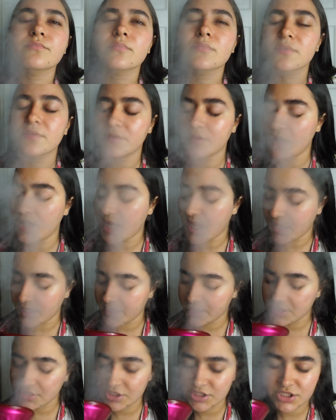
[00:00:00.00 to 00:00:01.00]
So yeah, I
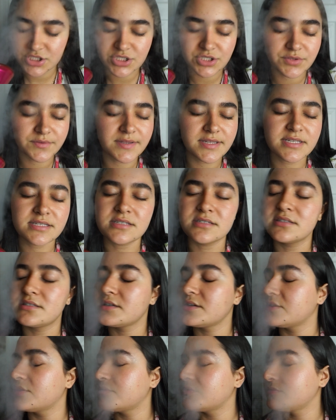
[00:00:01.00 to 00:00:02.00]
like to just do this
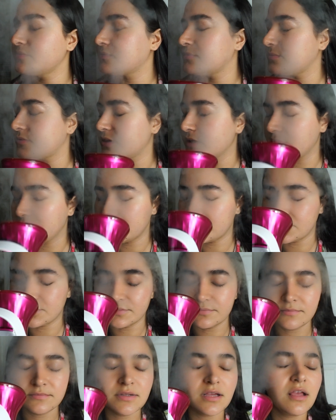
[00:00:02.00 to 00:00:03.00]
until the
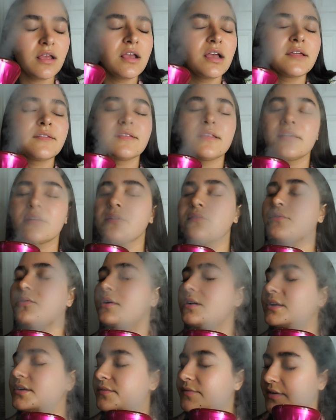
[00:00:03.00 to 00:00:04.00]
little thing of
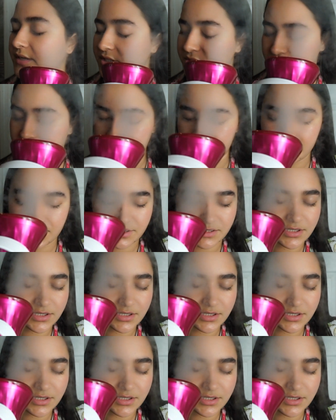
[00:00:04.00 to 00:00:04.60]
water finishes.